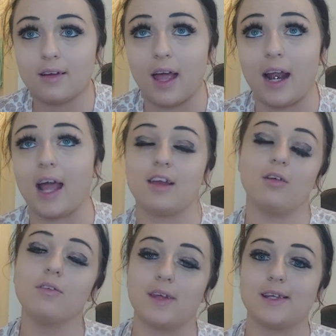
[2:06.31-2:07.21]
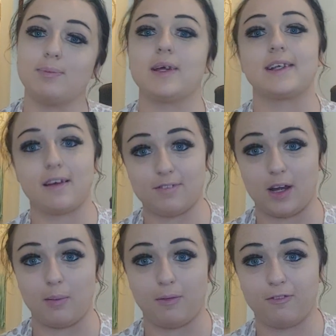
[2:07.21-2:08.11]
and I know this because I've
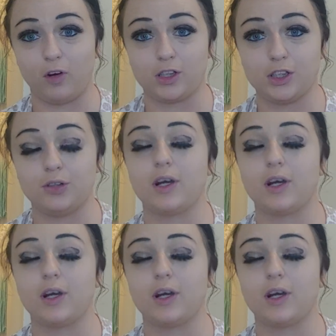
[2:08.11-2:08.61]
done it before too,